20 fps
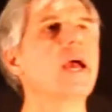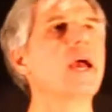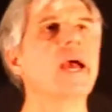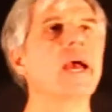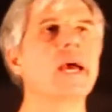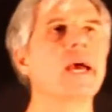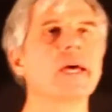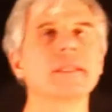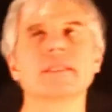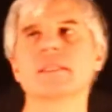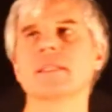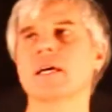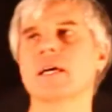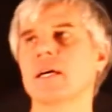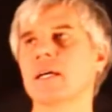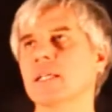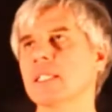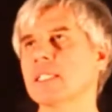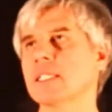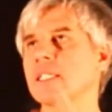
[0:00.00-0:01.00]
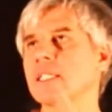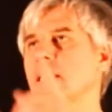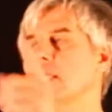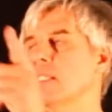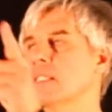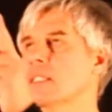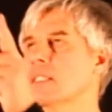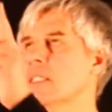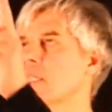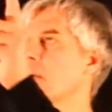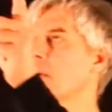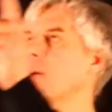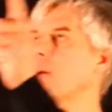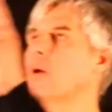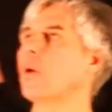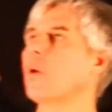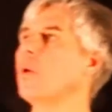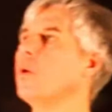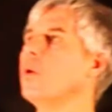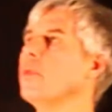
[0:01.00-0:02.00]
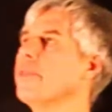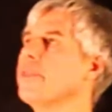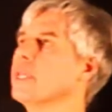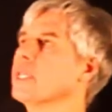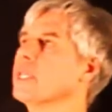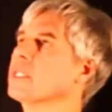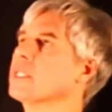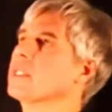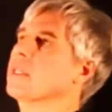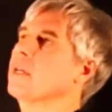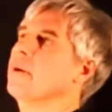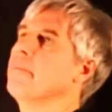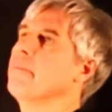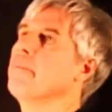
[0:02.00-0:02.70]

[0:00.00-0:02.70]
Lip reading: And since all these